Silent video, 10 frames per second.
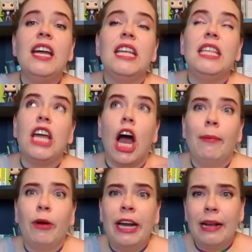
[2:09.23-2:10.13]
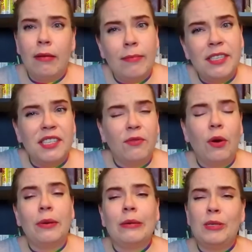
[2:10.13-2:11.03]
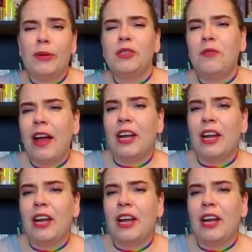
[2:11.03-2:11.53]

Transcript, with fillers: the operating premises of what we were supposed to find